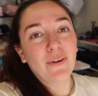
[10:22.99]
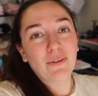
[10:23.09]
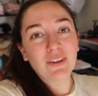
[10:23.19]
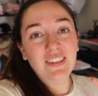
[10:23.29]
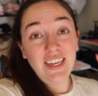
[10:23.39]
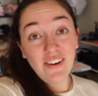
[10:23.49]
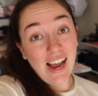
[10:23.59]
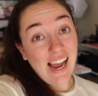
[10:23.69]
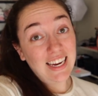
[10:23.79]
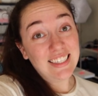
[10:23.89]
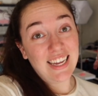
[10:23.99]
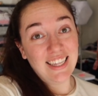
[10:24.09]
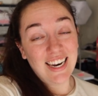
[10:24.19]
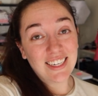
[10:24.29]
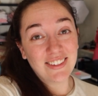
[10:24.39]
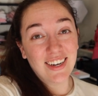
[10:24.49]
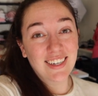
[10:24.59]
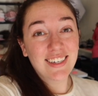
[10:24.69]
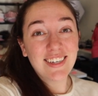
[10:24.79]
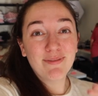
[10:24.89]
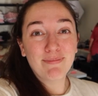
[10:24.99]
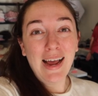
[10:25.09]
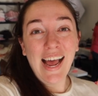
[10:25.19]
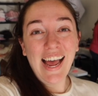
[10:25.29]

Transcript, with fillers: We will see you guys in the next one. Bye!